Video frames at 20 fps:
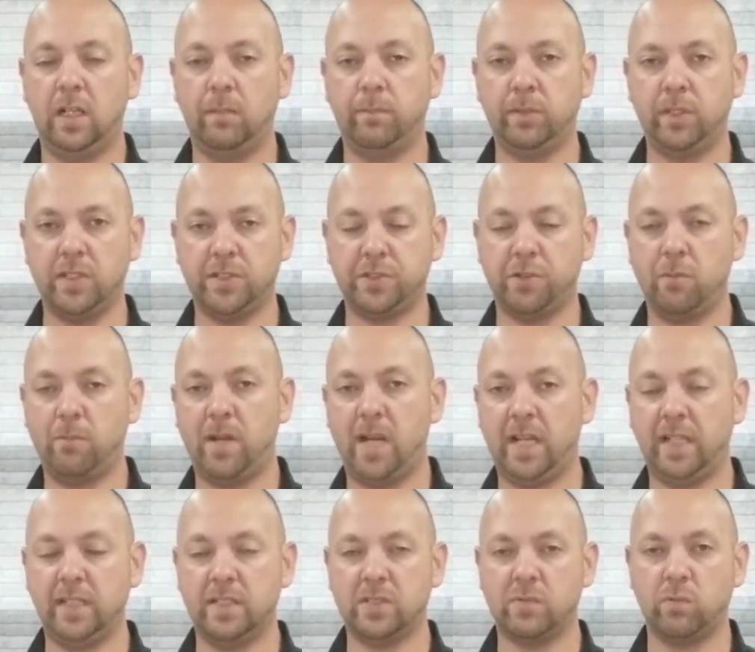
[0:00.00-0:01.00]
plus or
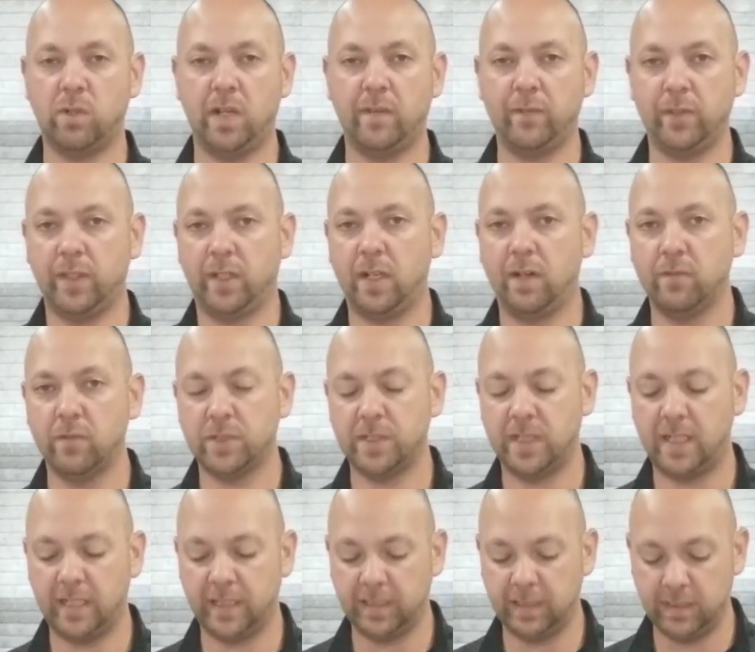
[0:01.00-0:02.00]
minus whatever the cover
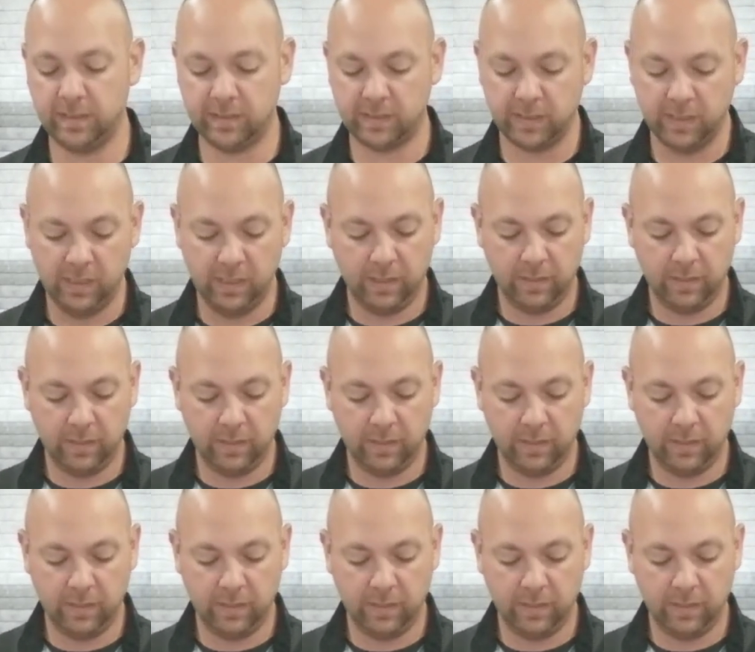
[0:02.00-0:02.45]
stock is.